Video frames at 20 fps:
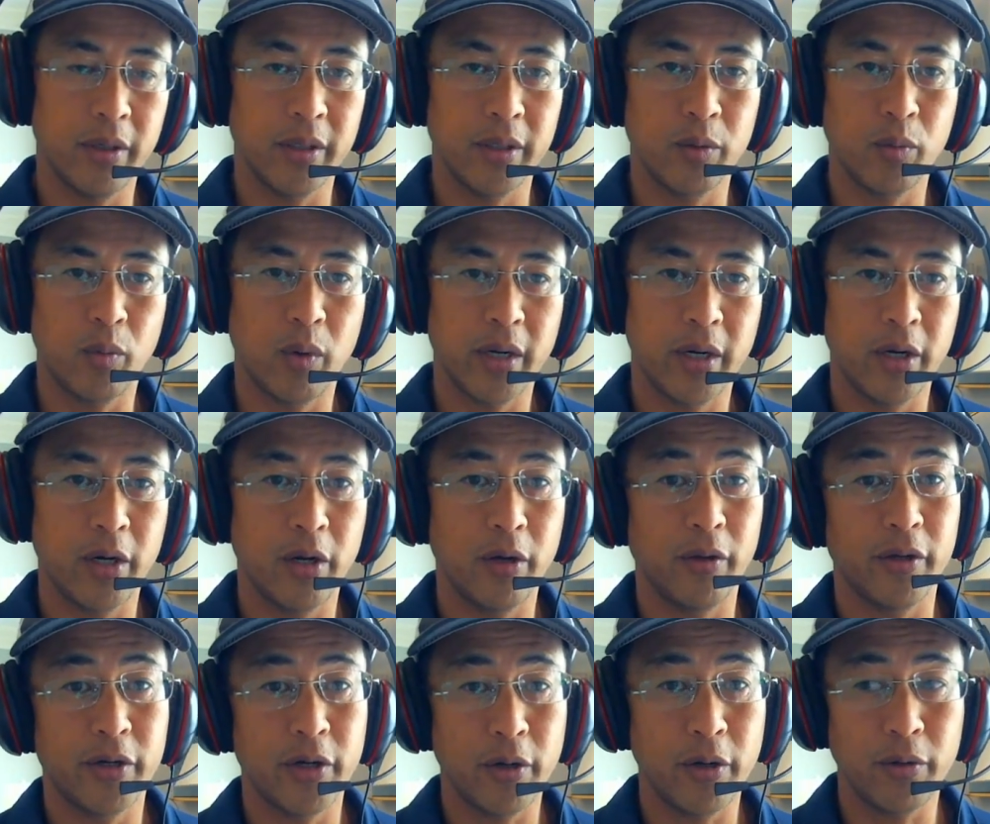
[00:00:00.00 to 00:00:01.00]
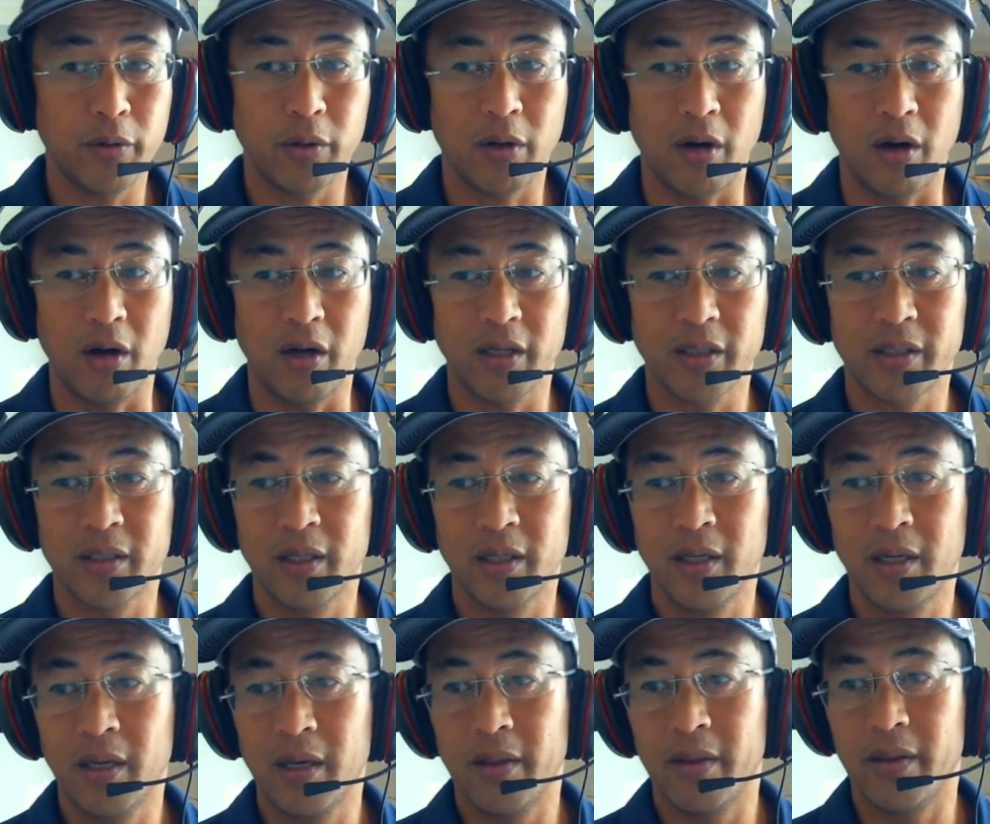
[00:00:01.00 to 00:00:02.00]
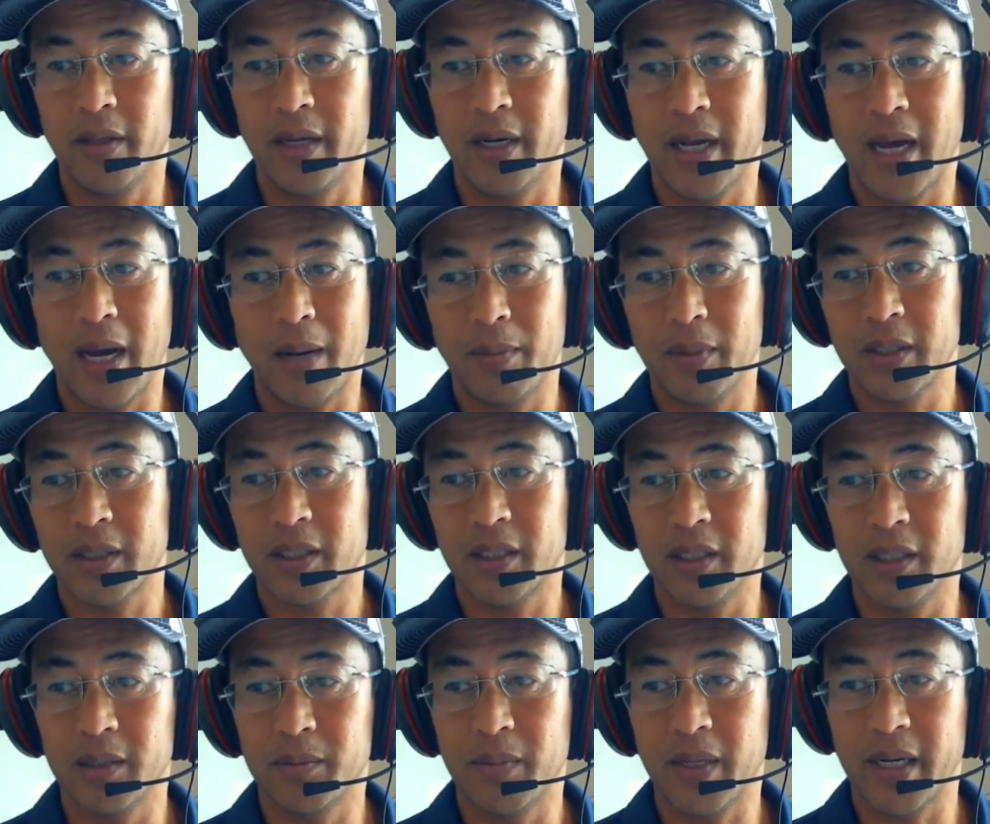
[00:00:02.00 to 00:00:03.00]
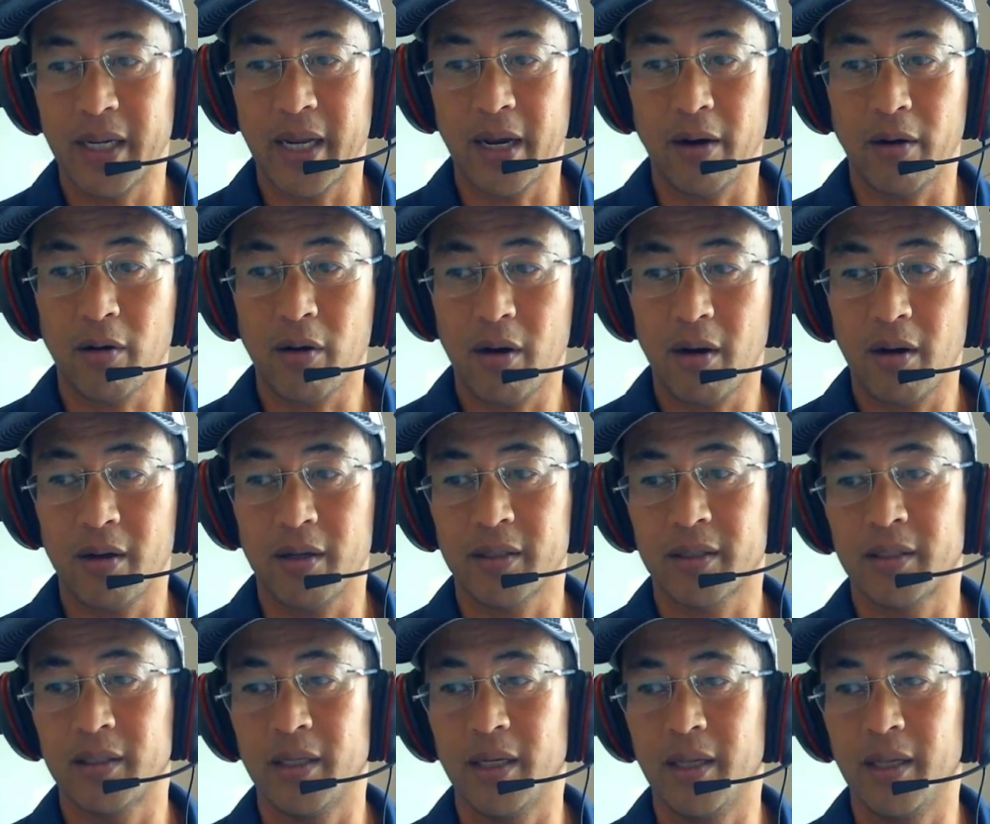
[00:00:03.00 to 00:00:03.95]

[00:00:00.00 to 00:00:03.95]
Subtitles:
want to know the total cost, then how much does Medicare cost?